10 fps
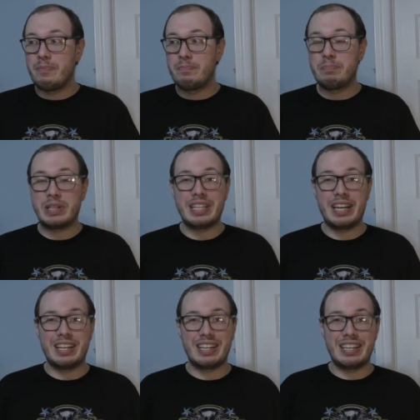but
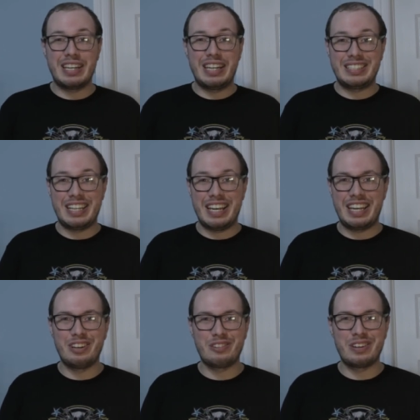then it's like
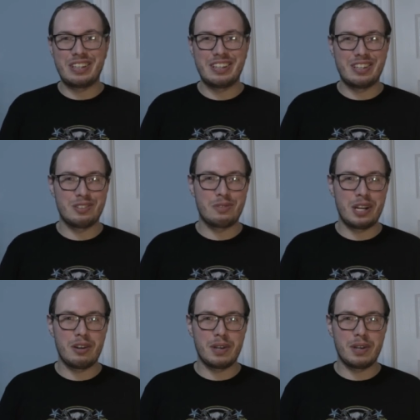hearing it on the radio.